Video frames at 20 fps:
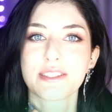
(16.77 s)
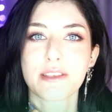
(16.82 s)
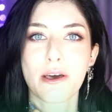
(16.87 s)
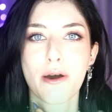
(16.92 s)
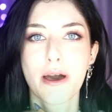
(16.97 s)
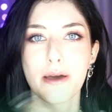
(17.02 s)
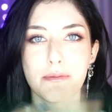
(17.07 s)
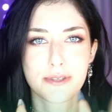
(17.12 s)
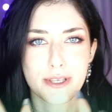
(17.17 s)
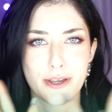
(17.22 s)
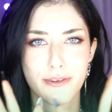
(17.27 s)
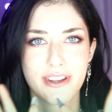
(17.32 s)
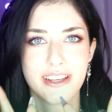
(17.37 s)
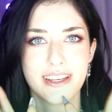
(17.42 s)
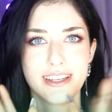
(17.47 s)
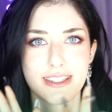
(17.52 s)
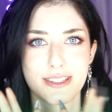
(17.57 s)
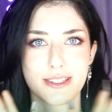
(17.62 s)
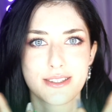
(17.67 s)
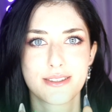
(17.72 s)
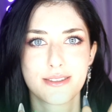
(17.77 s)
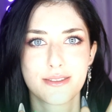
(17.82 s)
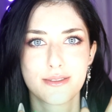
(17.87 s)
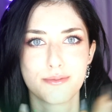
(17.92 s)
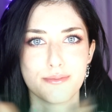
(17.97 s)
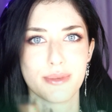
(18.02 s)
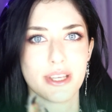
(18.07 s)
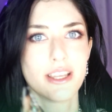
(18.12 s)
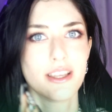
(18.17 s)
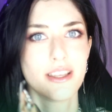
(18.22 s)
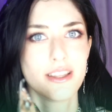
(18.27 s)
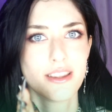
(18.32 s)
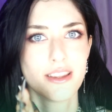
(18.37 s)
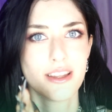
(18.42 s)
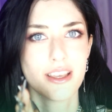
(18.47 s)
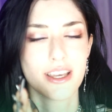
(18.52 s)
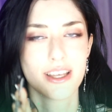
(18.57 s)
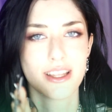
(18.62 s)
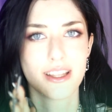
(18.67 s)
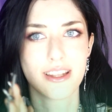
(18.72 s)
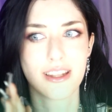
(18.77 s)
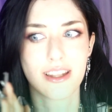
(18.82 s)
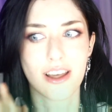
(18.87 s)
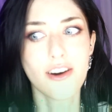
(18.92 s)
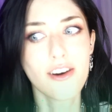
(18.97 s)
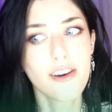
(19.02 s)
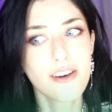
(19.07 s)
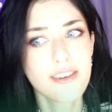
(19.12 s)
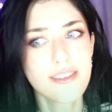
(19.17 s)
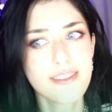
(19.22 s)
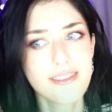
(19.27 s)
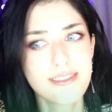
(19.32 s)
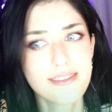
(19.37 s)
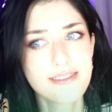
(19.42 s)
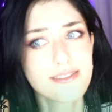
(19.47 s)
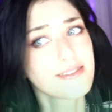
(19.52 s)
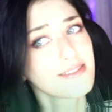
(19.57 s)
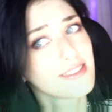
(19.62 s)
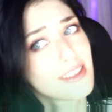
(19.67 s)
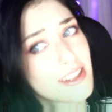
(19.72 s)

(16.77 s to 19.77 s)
So I'm sorry, it's been a long